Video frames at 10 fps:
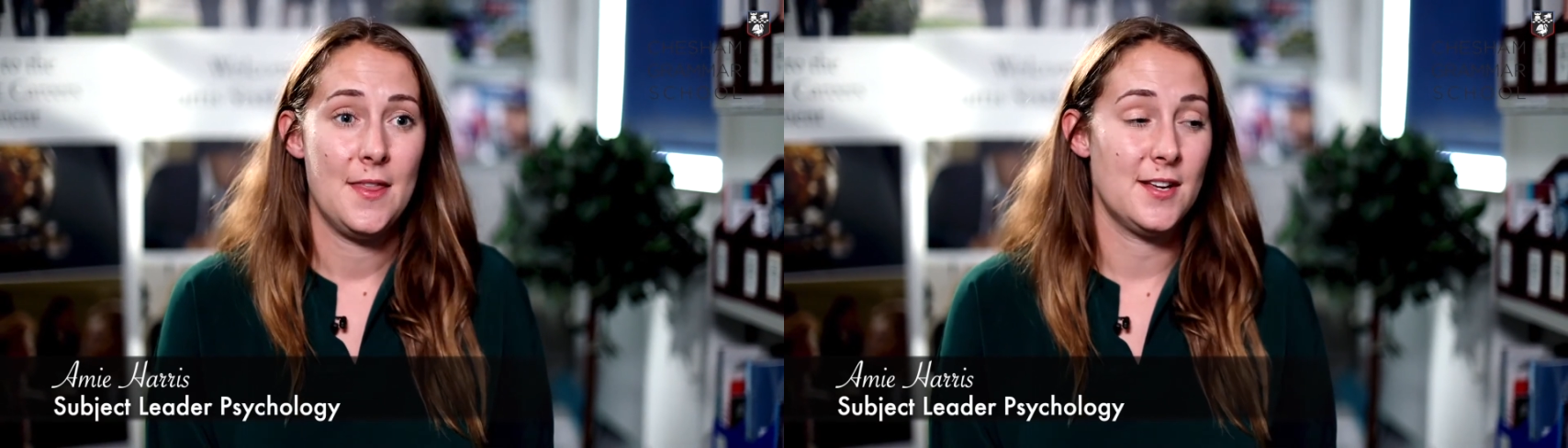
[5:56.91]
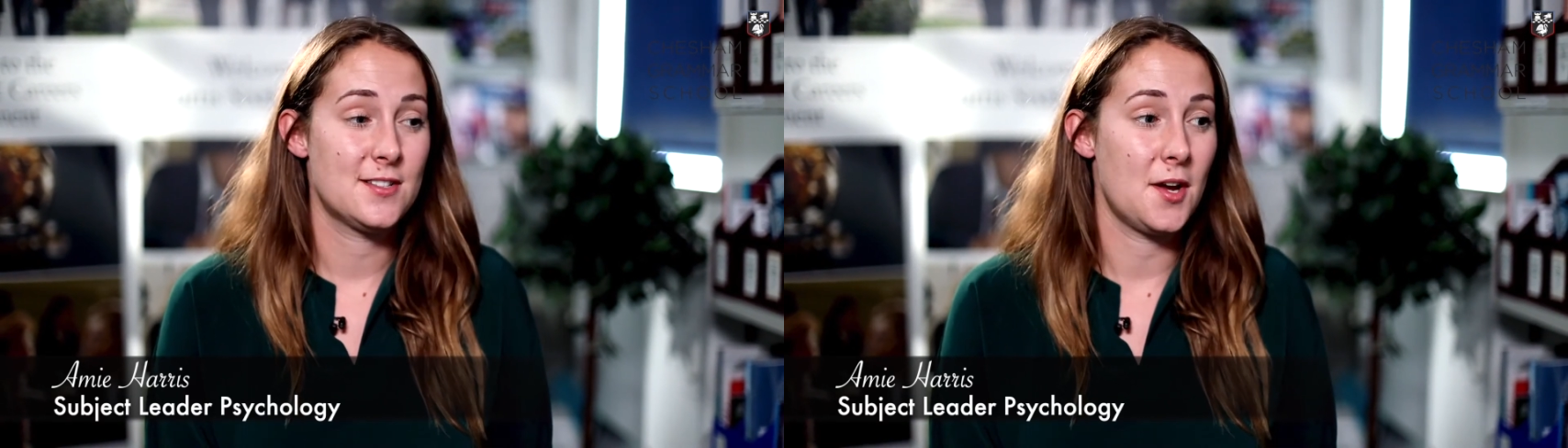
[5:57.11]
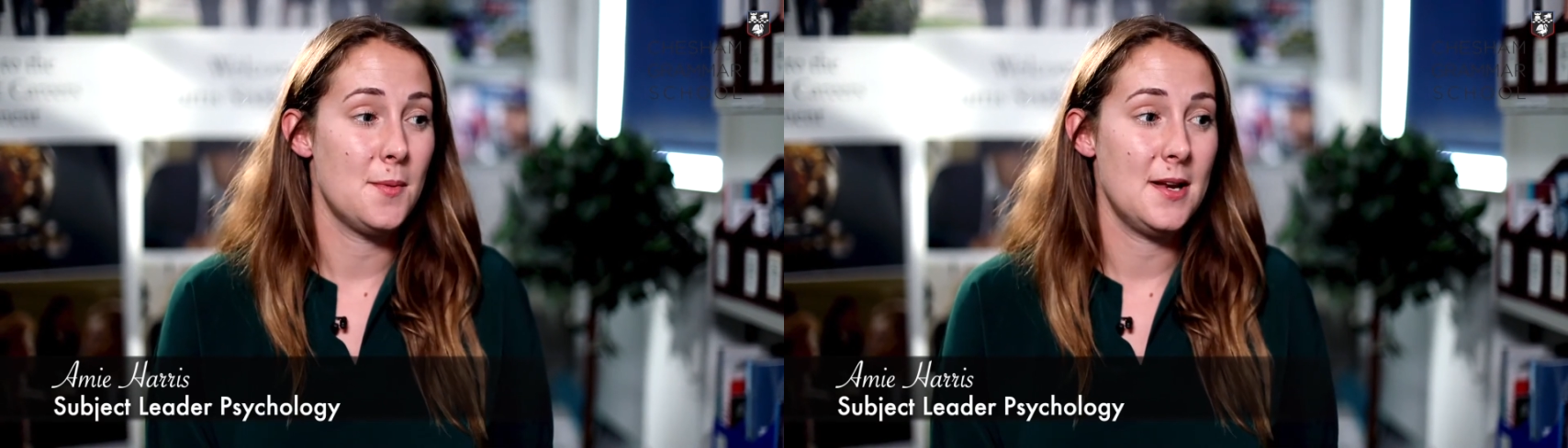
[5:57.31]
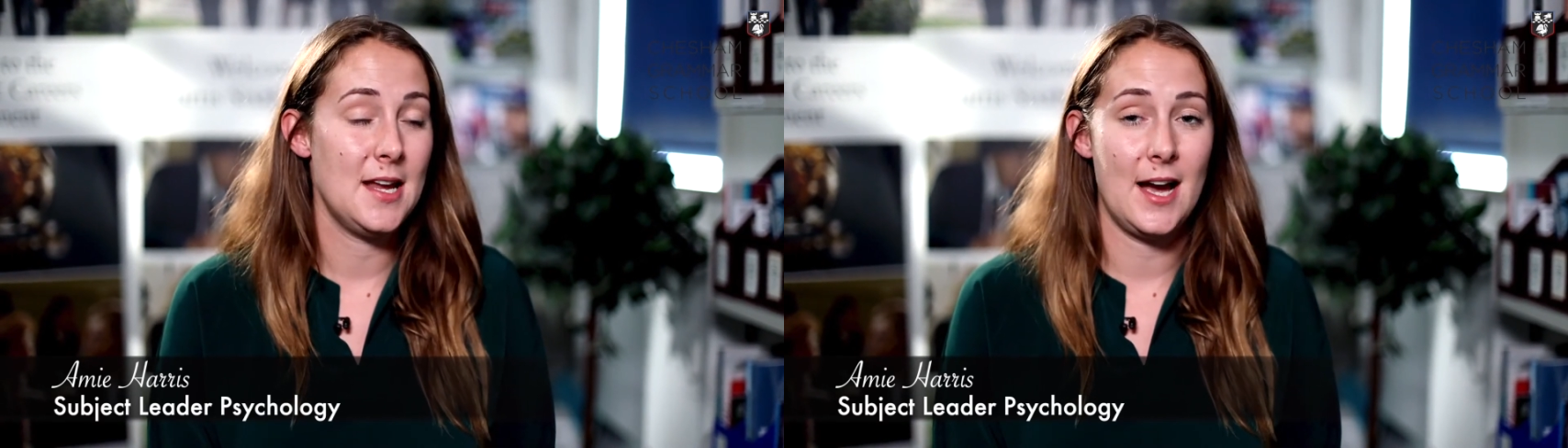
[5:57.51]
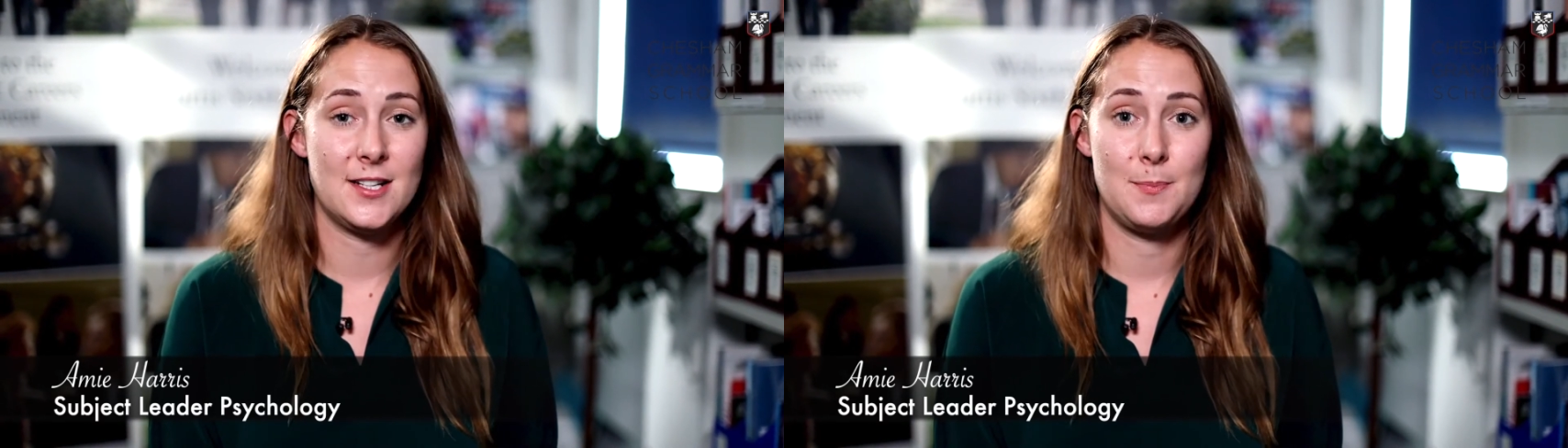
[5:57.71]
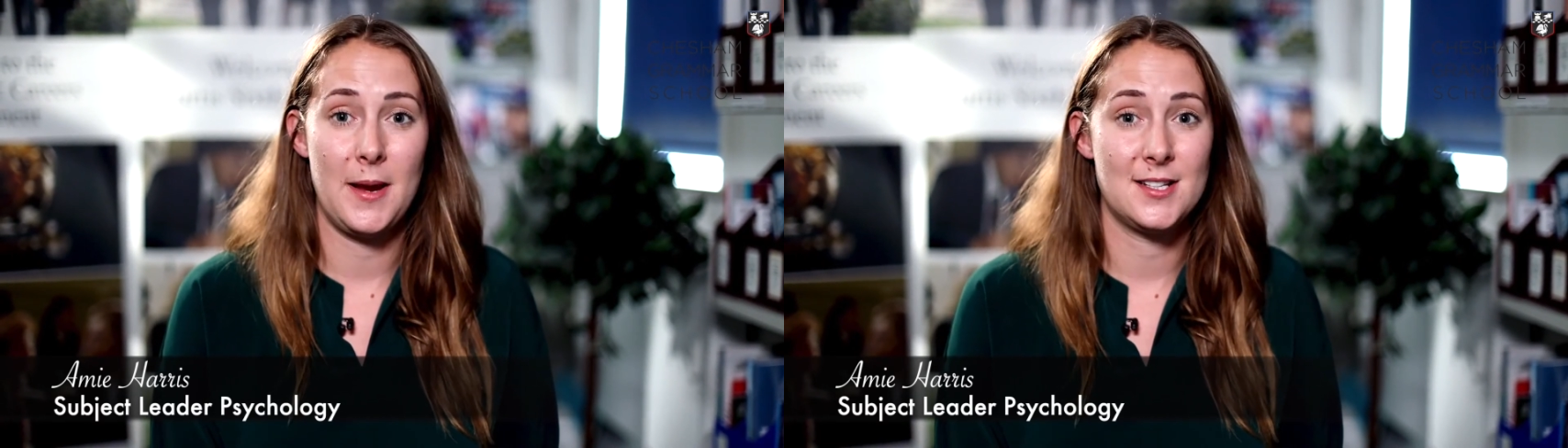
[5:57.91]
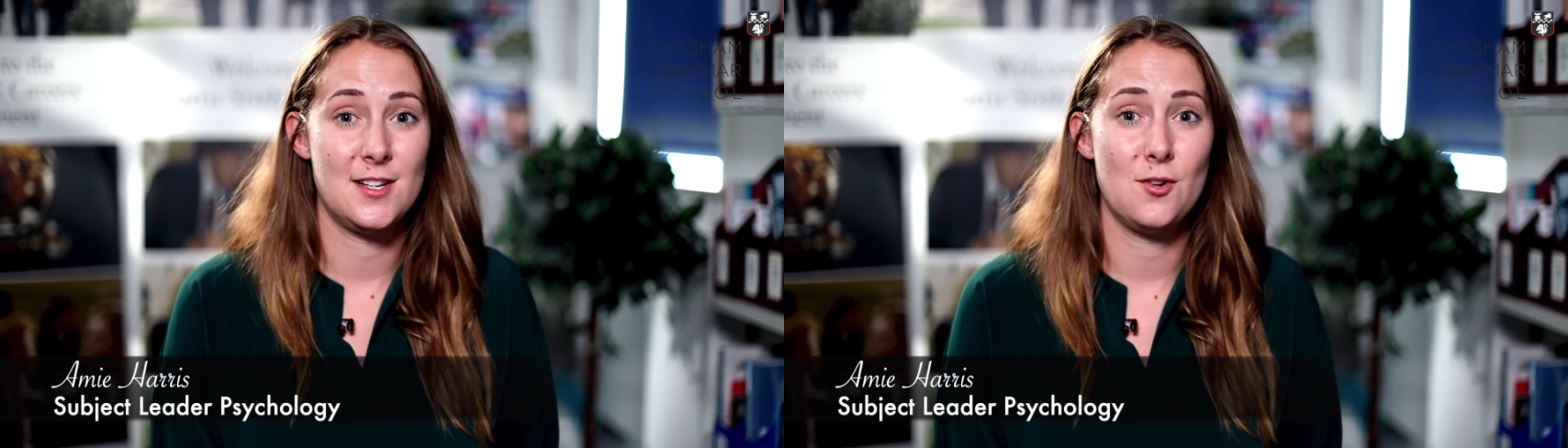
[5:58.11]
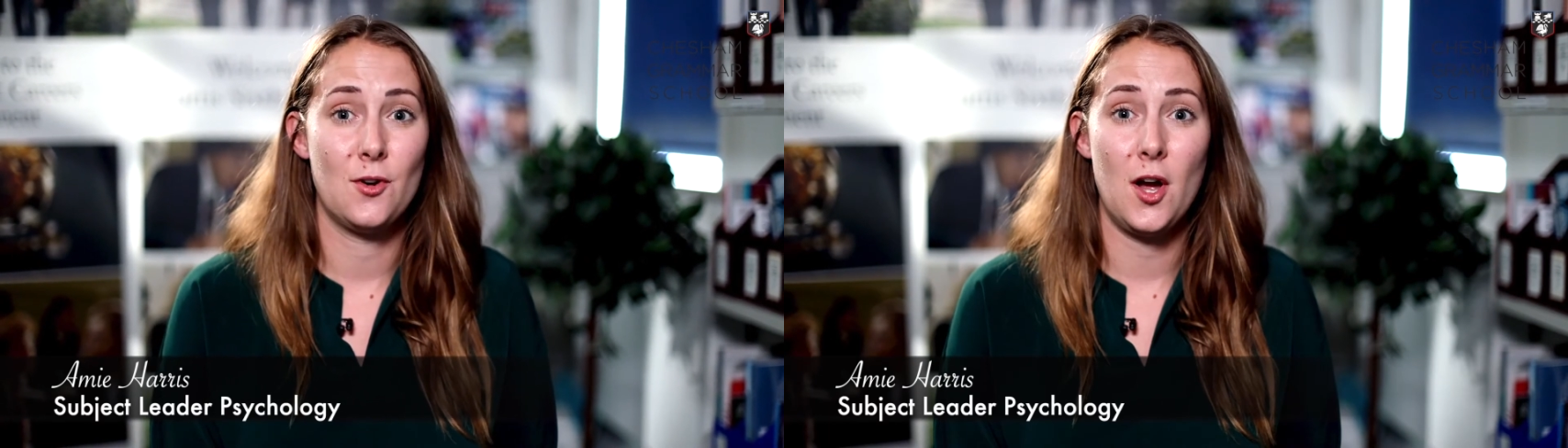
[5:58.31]
There's so many aspects
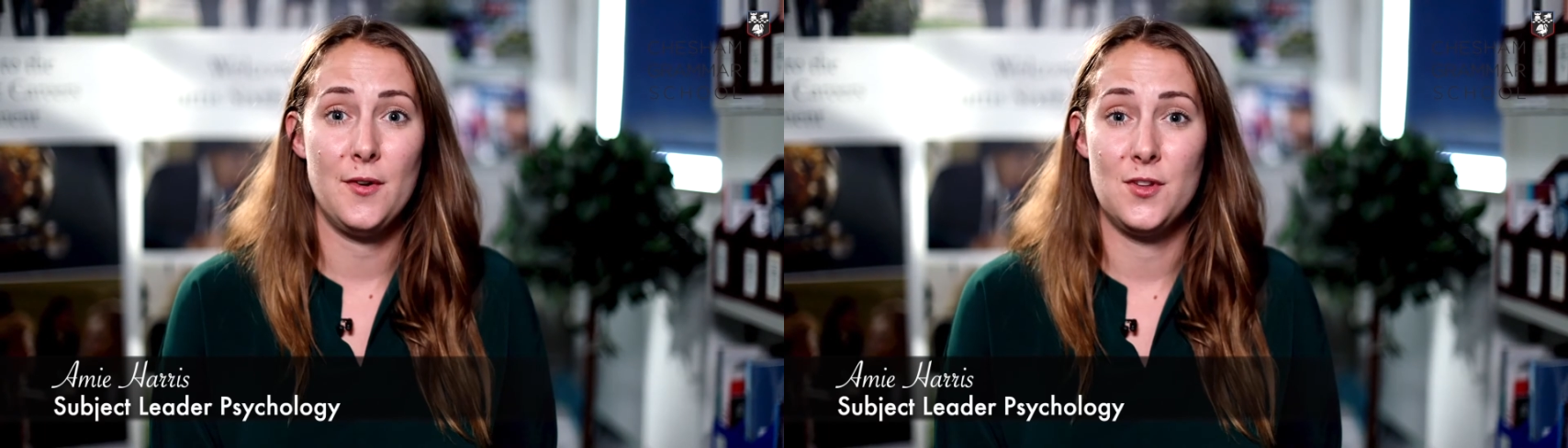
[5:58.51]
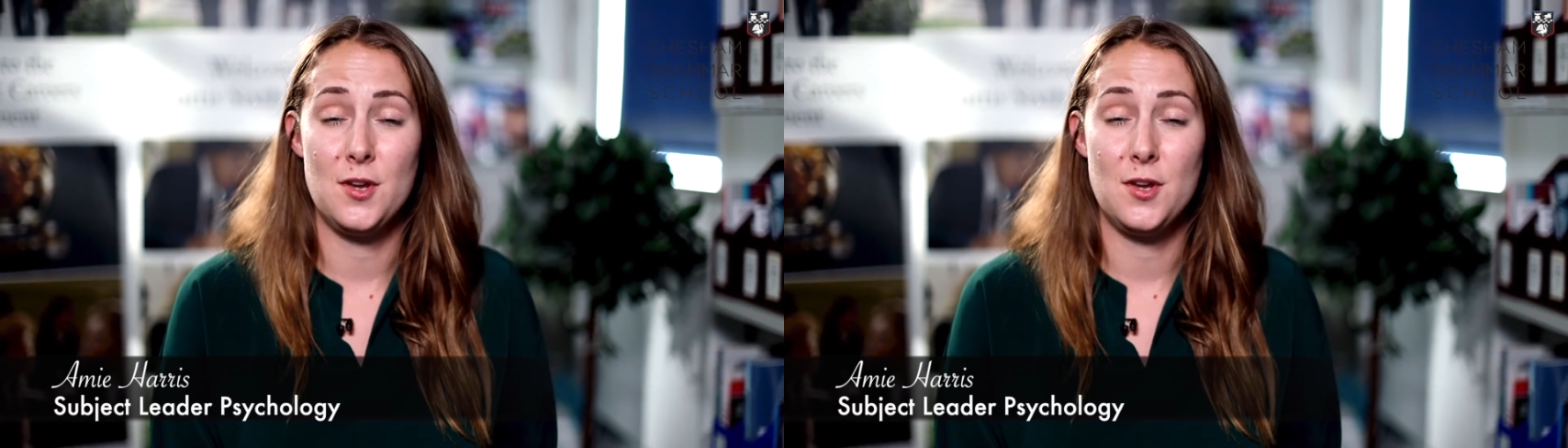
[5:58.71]
in your life